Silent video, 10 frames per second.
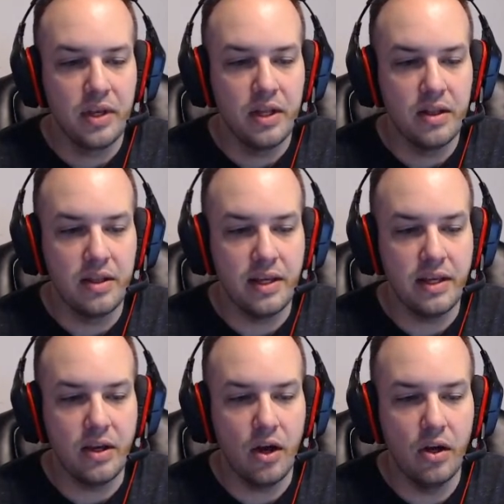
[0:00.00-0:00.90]

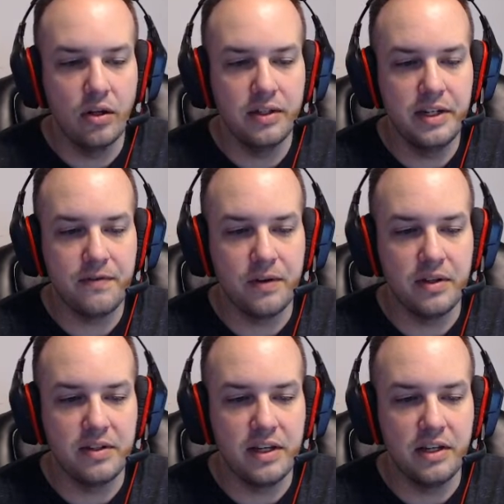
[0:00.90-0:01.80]
The alt
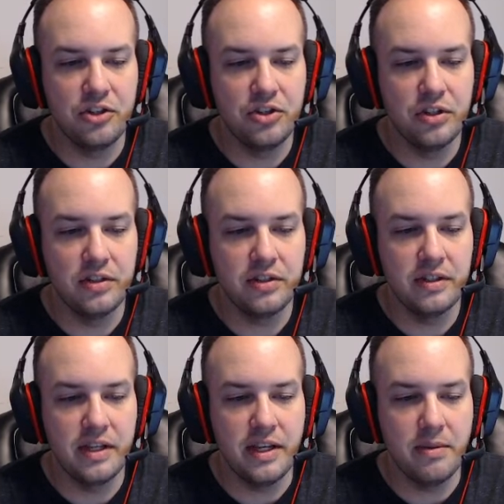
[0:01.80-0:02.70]
difference is just
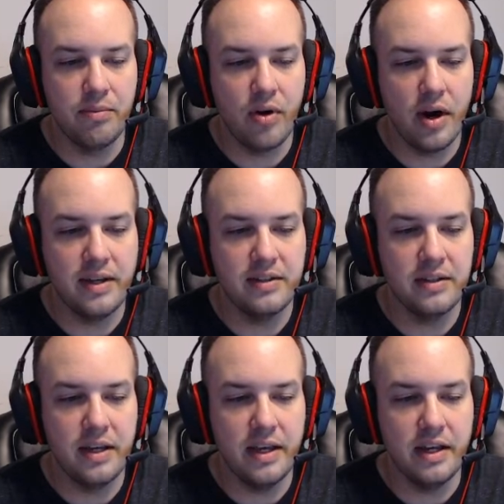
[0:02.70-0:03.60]
the price
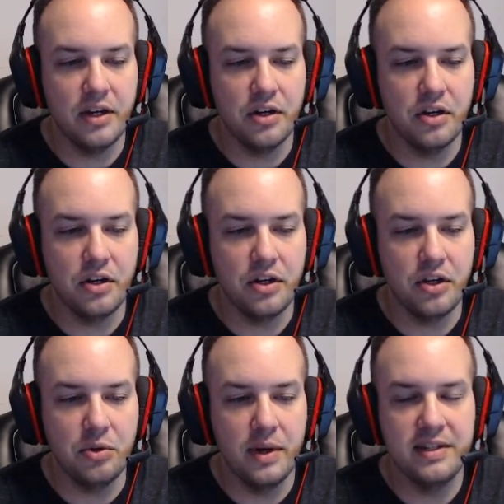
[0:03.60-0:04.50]
in
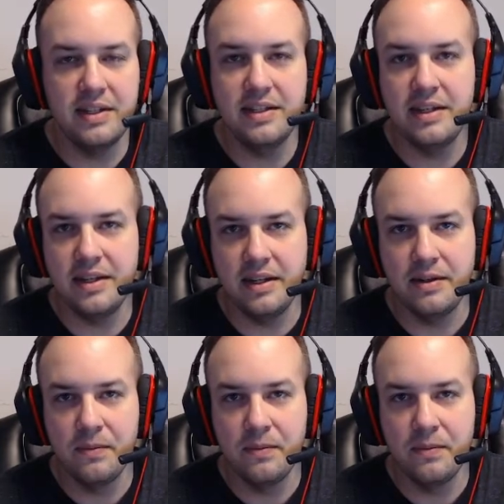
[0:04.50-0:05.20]
USDT